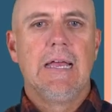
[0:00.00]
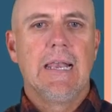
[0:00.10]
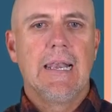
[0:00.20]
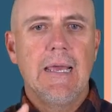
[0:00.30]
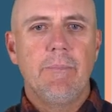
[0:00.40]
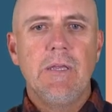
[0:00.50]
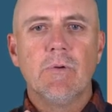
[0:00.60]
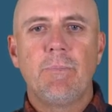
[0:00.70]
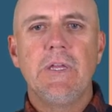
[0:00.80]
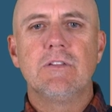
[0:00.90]
Let me
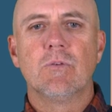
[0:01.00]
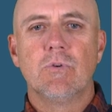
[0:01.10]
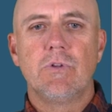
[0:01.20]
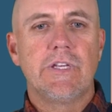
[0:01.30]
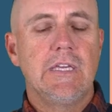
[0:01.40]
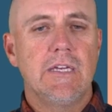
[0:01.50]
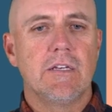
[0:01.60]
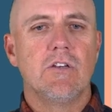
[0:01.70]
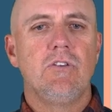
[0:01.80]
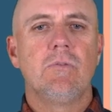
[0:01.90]
repeat the rule
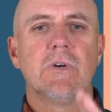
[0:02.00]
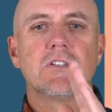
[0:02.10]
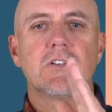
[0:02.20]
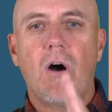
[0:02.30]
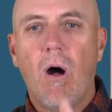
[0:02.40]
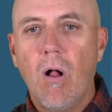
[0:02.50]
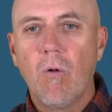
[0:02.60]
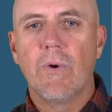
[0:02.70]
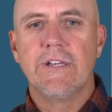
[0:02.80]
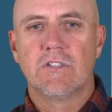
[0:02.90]
again. You must
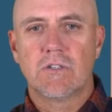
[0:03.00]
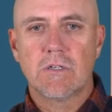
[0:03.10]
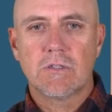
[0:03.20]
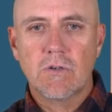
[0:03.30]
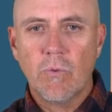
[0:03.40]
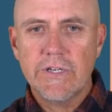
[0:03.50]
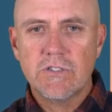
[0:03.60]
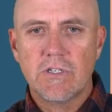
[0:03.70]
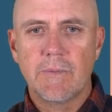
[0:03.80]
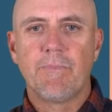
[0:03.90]
always start the
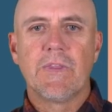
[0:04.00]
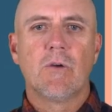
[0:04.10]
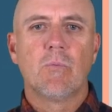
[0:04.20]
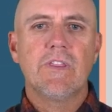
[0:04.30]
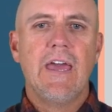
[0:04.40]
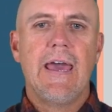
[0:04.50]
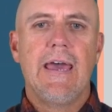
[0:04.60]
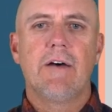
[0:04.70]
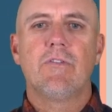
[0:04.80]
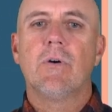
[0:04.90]
question with
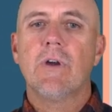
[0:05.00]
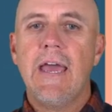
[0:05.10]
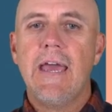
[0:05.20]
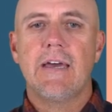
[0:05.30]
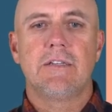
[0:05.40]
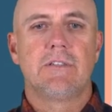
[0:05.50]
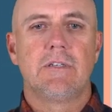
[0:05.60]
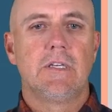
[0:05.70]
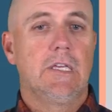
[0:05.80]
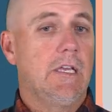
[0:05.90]
have or has.
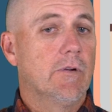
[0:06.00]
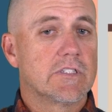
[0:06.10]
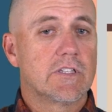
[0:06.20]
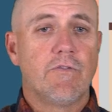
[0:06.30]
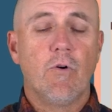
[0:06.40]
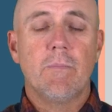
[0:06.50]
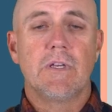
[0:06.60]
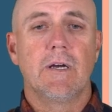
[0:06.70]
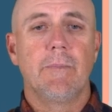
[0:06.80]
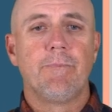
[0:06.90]
Here is the
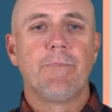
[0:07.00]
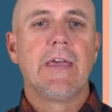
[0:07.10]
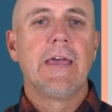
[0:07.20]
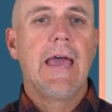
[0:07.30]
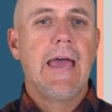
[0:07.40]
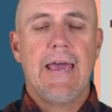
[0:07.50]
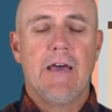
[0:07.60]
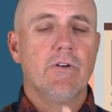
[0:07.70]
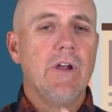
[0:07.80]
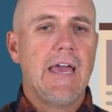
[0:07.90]
formula.
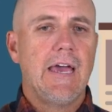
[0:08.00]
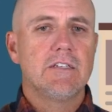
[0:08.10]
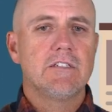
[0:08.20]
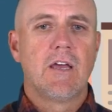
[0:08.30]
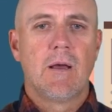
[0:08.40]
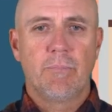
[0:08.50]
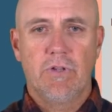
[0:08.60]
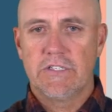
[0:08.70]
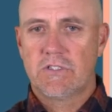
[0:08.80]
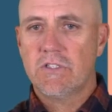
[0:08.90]
Have or has
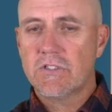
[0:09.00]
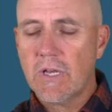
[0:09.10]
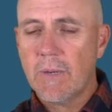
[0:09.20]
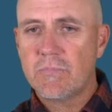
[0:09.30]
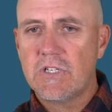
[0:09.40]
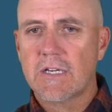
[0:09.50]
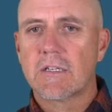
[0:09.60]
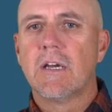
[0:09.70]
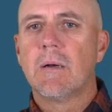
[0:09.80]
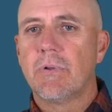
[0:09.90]
plus the subject
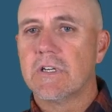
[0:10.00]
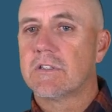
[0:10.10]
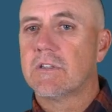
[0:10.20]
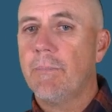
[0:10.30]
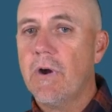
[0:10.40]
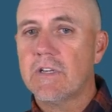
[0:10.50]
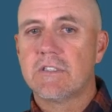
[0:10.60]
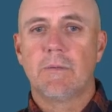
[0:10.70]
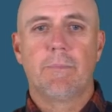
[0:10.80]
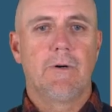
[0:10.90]
plus the
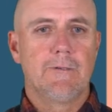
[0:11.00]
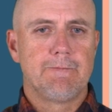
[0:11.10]
participle.